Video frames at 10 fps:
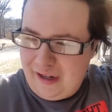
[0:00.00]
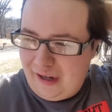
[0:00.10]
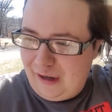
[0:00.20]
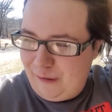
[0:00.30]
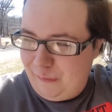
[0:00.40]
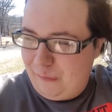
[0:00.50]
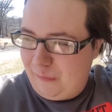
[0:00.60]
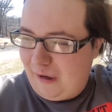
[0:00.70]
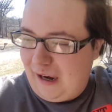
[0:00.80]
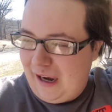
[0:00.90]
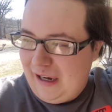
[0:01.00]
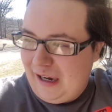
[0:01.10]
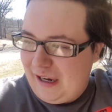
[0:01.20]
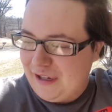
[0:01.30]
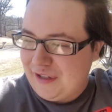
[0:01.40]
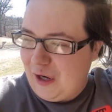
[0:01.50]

I just